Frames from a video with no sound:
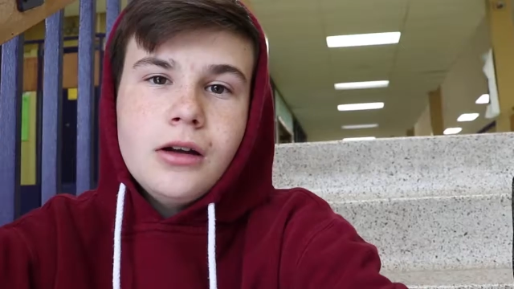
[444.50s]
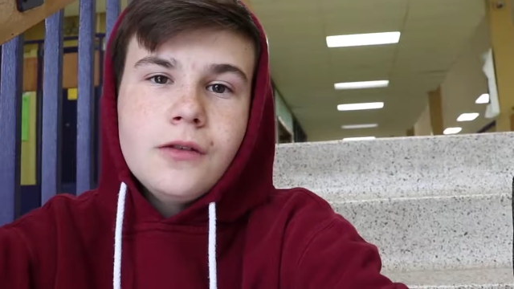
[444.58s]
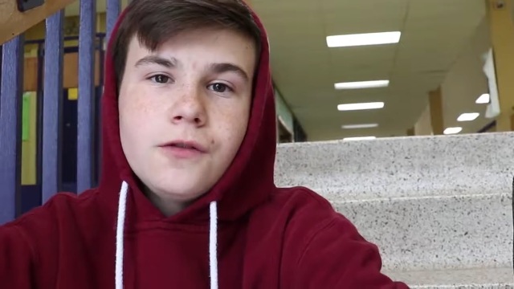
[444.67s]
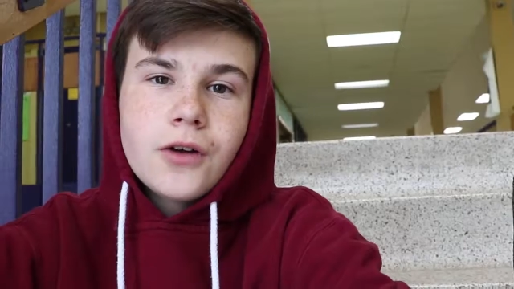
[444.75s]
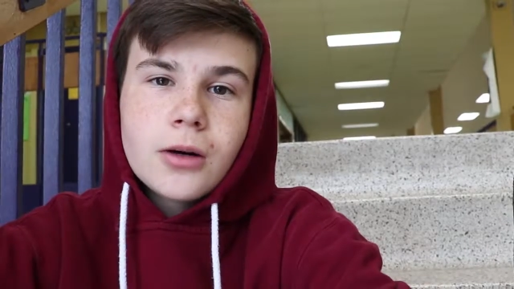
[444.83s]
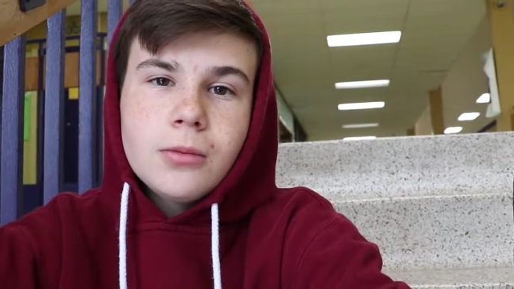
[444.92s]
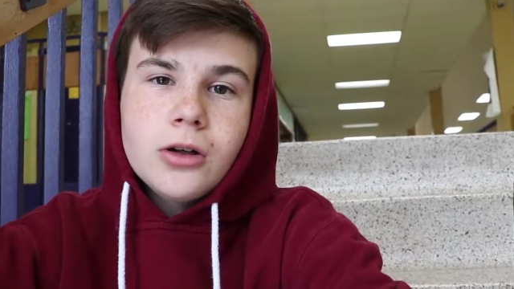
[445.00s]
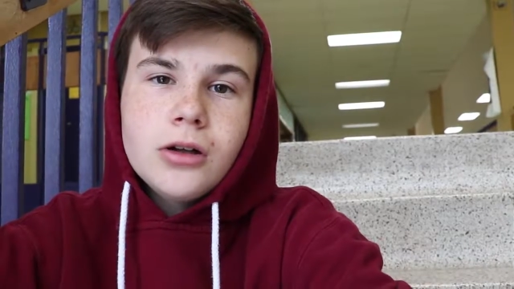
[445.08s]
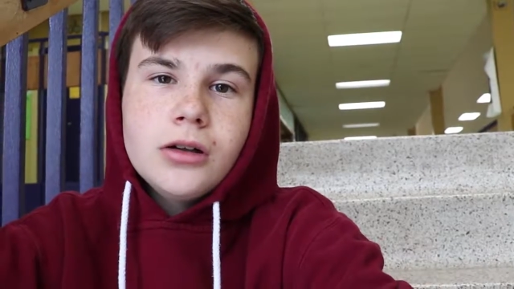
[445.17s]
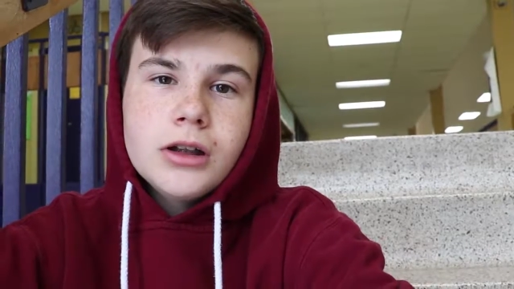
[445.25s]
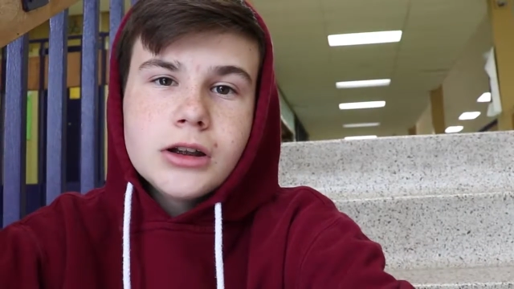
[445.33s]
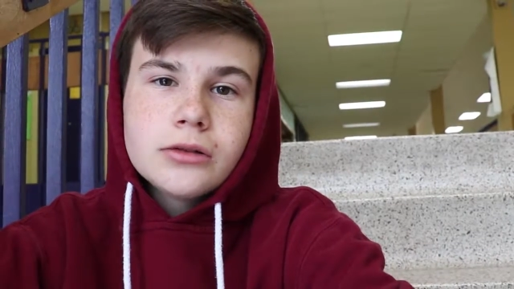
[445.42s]

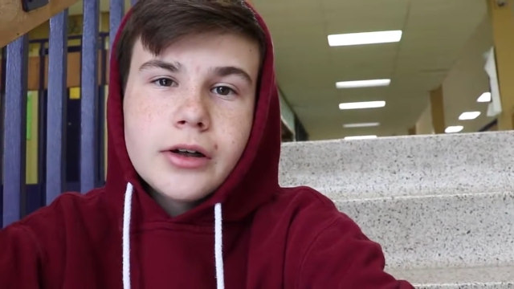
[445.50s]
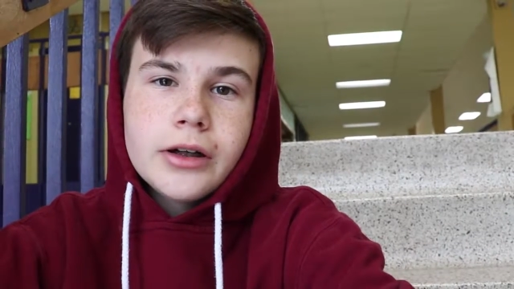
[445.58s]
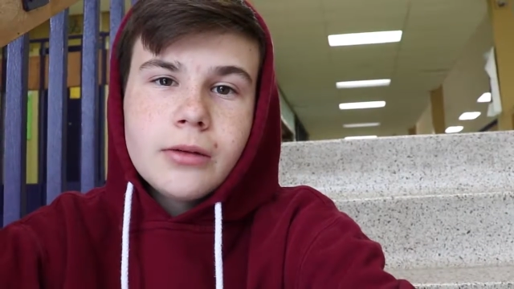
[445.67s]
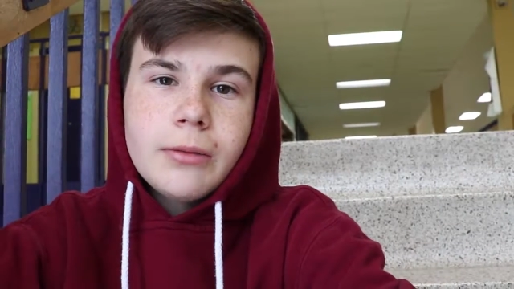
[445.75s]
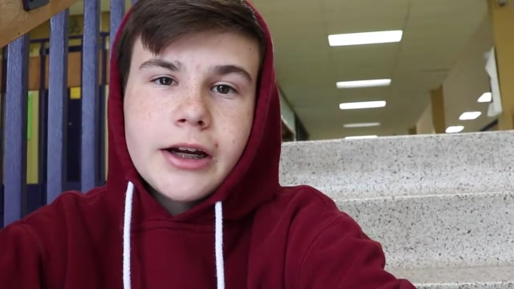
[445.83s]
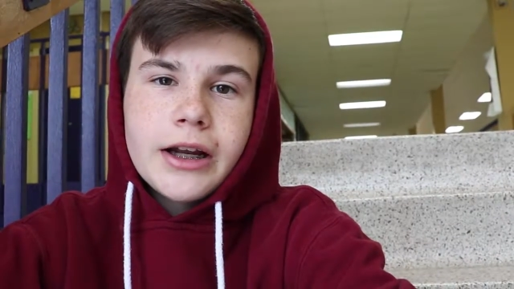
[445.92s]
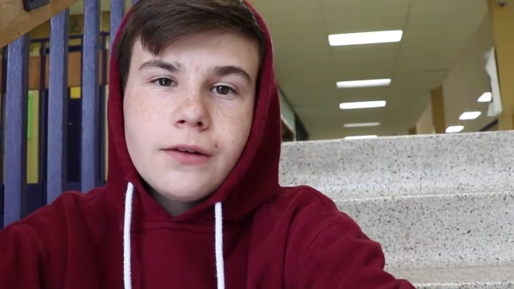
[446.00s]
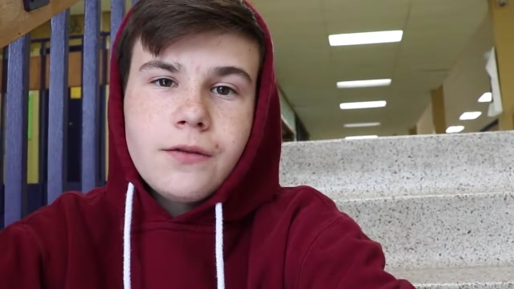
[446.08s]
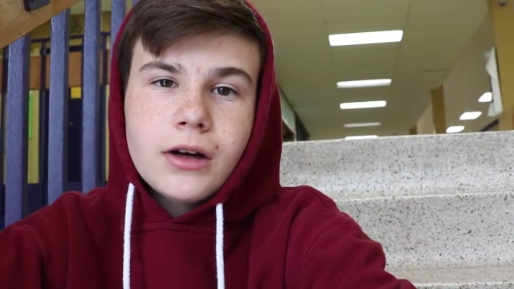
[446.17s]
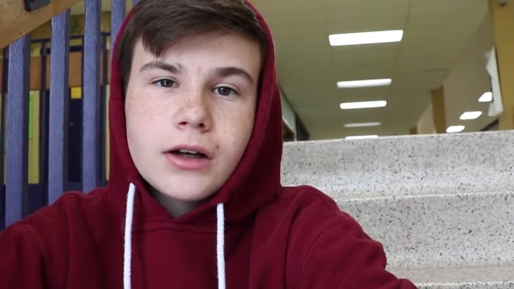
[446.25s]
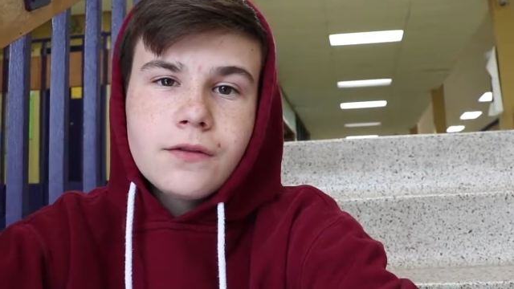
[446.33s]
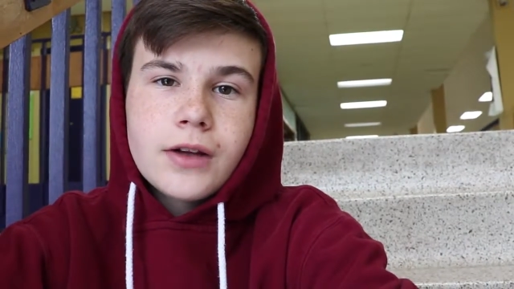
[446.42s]
Verbal is where you're making
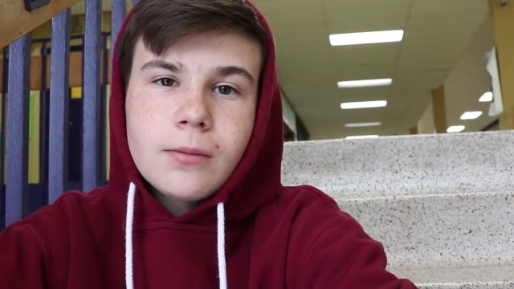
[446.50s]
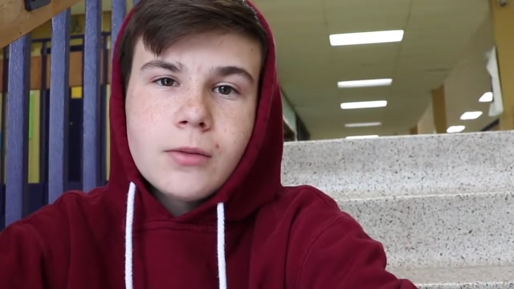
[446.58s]
fun of them